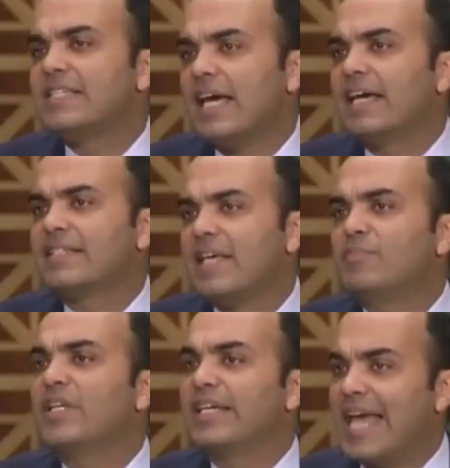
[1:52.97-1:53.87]

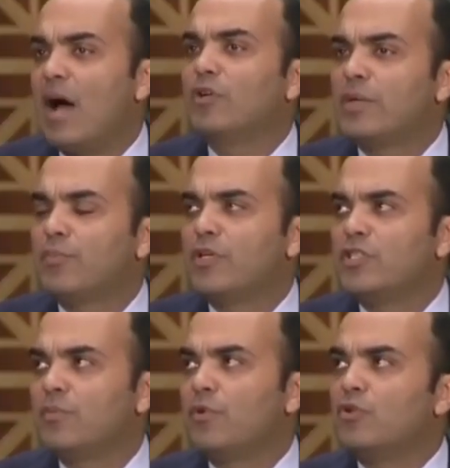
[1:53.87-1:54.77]
accepted accounting
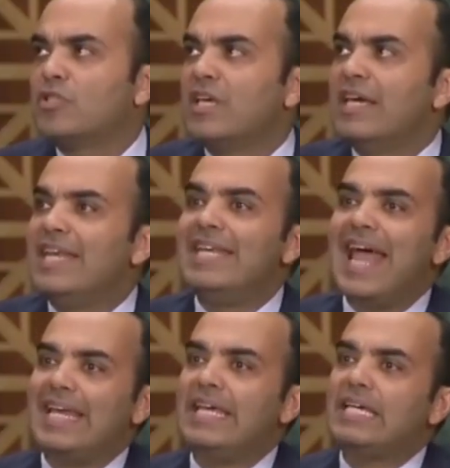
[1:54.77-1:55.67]
principles,
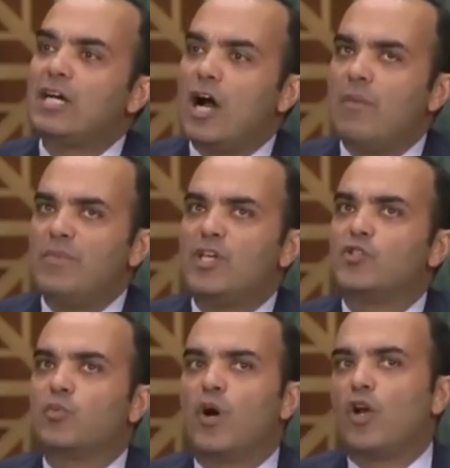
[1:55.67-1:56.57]
net income
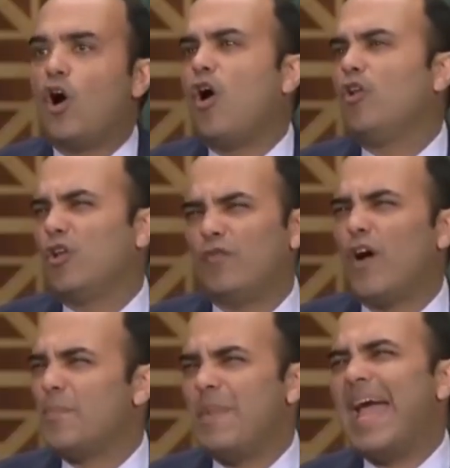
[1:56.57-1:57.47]
is what all
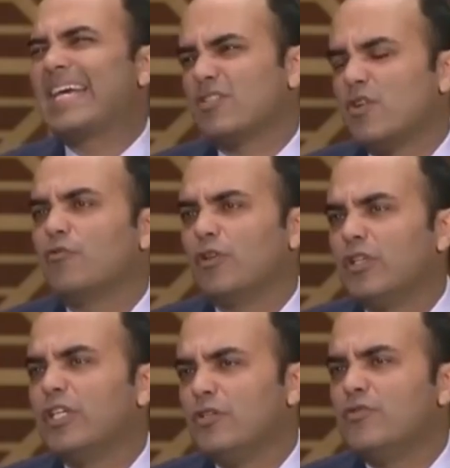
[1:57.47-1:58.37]
of our banks are
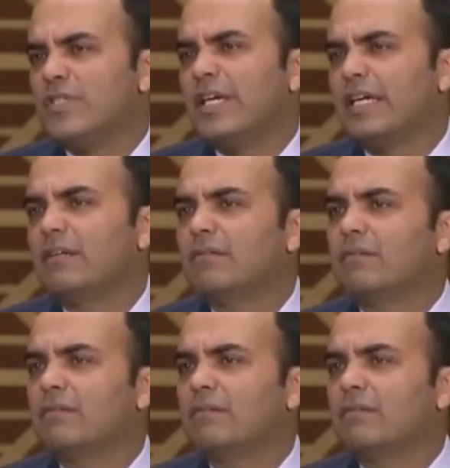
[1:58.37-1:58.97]
really using.